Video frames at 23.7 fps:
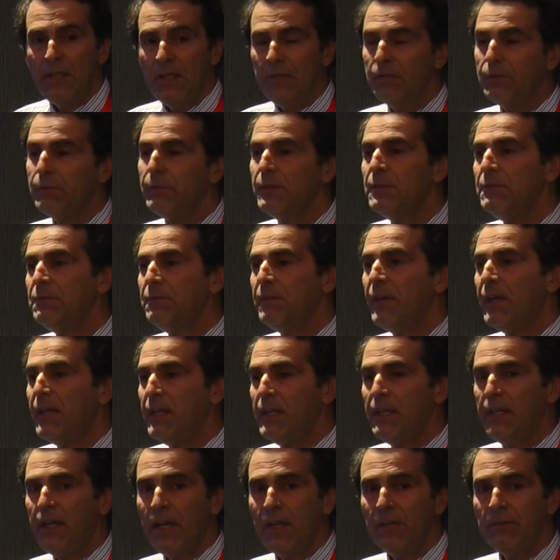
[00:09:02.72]
N3
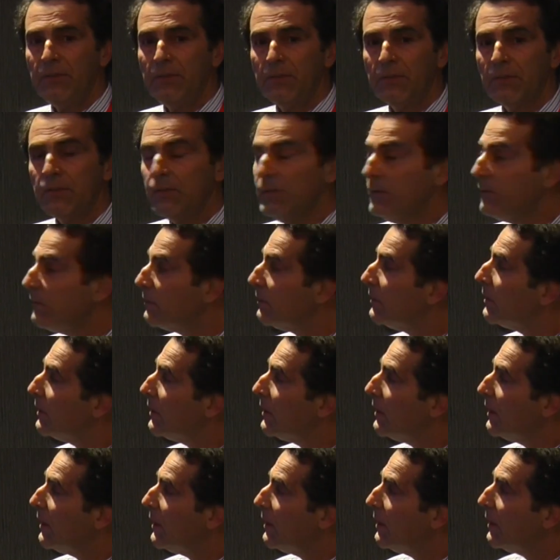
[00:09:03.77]
fatty acids?
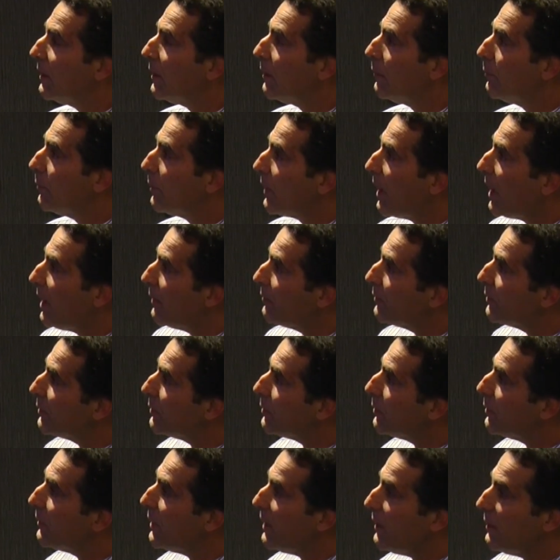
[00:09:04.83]
After
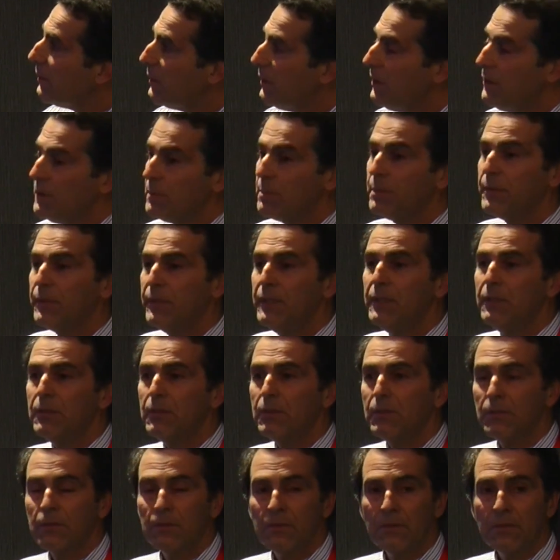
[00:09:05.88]
all, they're the
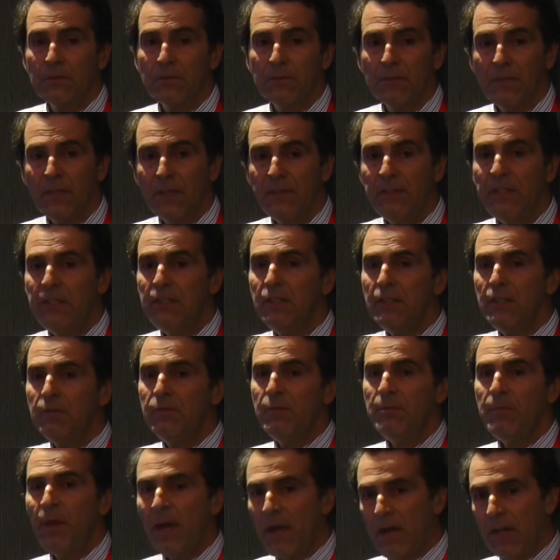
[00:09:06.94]
precursors. And then you give
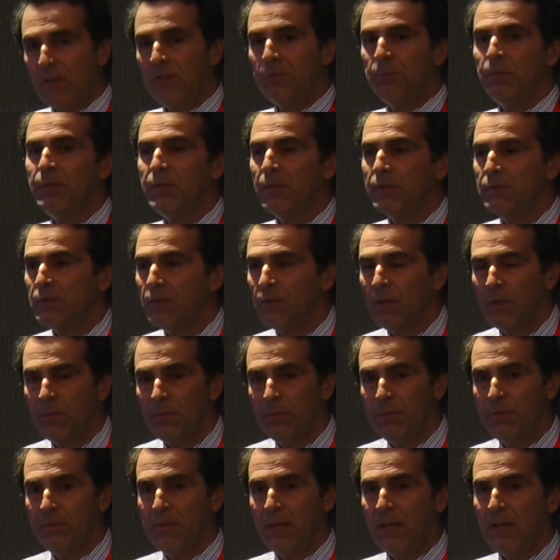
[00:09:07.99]
them aspirin on top
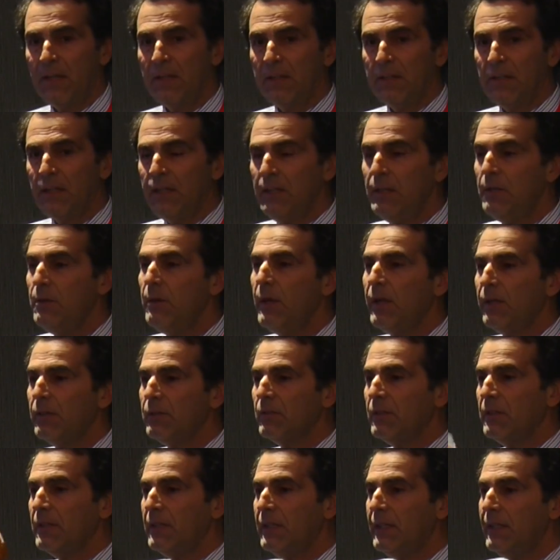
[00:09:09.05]
of that. Can you
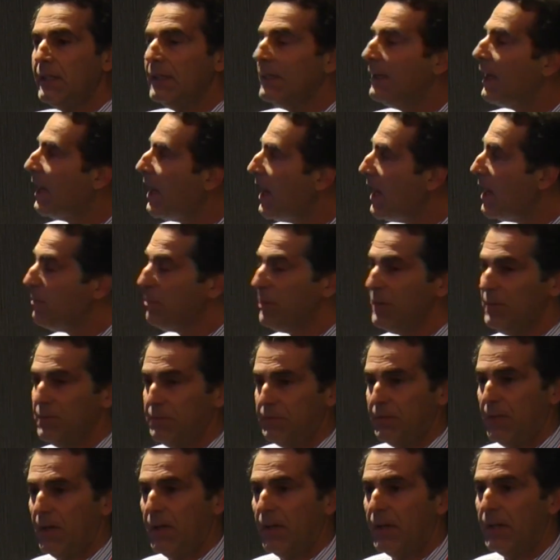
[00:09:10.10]
actually
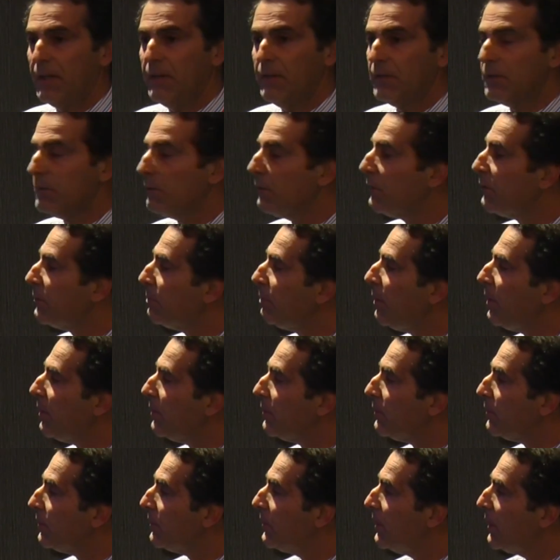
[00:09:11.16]
amplify the
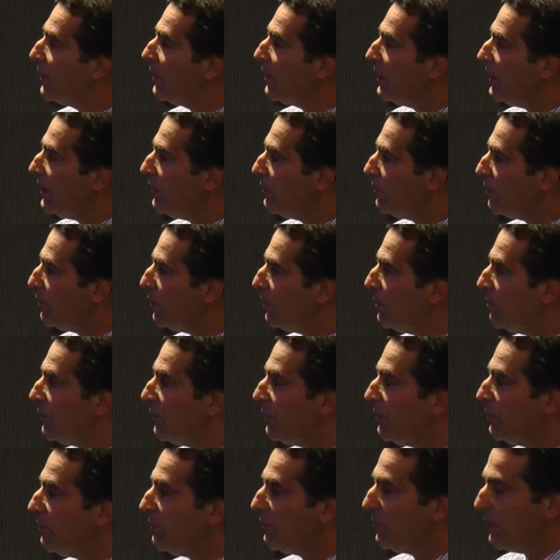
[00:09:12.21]
response in terms
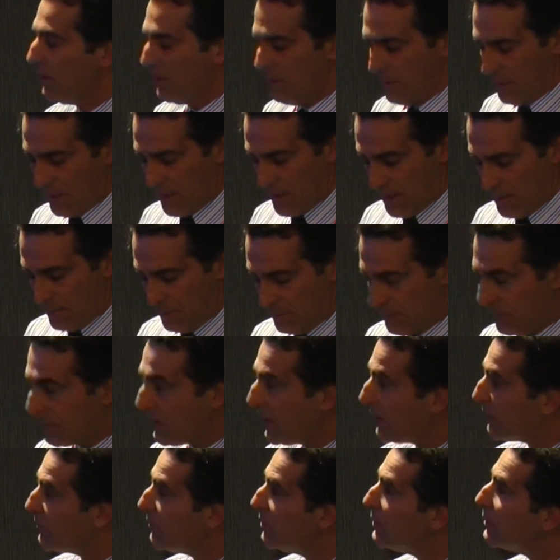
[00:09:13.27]
of
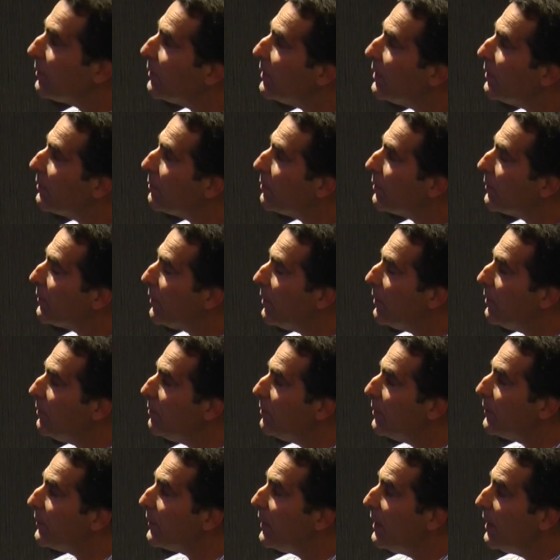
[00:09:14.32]
production of these
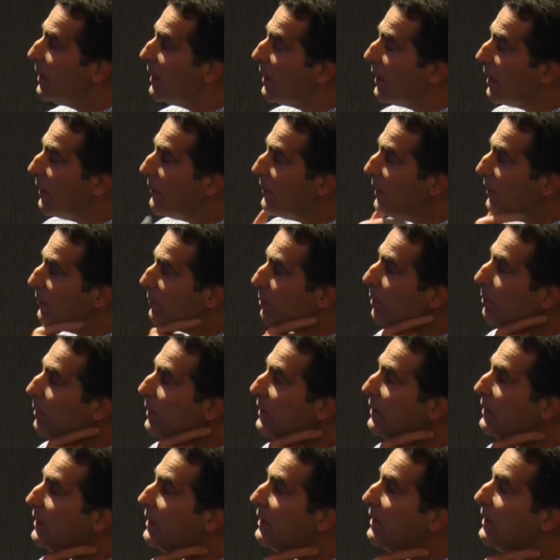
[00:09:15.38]
resolvins? And that's what
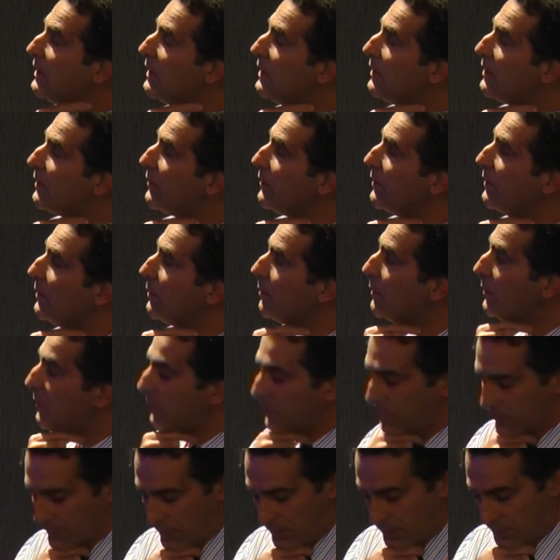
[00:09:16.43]
we did in a
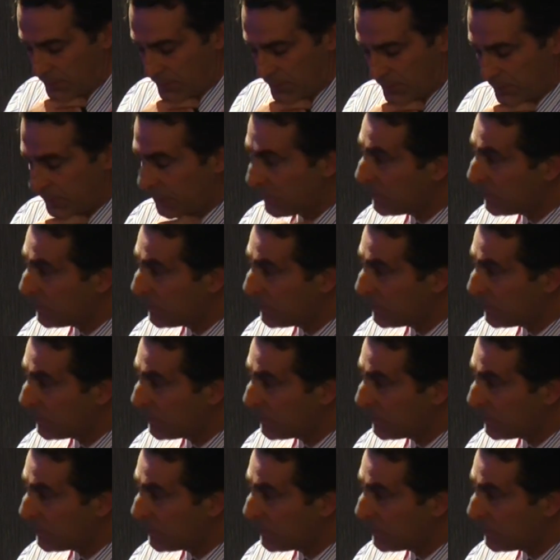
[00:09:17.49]
series of